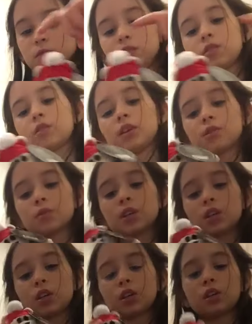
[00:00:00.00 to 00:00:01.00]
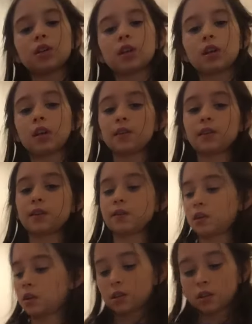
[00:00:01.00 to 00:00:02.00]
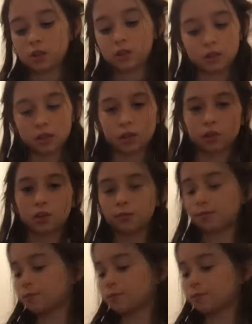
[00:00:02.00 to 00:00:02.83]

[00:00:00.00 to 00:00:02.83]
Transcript: So yeah, it's really cute, and I love it. It's so cute.